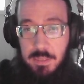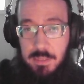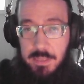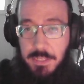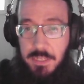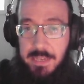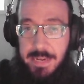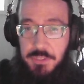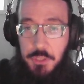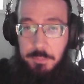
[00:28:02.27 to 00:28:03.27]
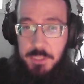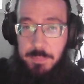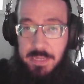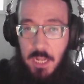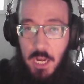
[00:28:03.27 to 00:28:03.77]
then you can cast the open
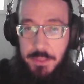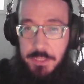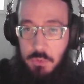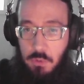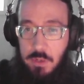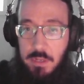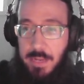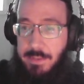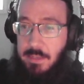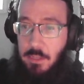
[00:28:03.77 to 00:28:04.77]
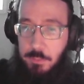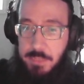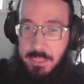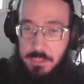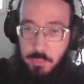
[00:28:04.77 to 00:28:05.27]
spell on the door and it'll
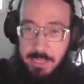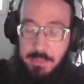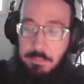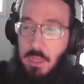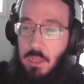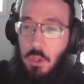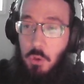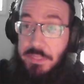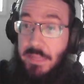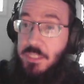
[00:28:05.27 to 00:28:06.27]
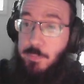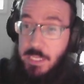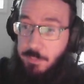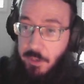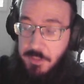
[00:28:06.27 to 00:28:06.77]
open it its way in. Hold down the
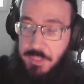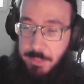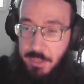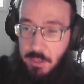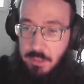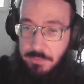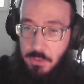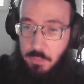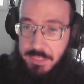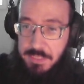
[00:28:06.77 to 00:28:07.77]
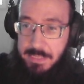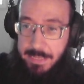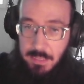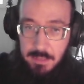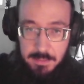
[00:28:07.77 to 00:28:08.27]
spacebar to skip all of the Queen's
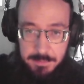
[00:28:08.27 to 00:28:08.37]
dialogue.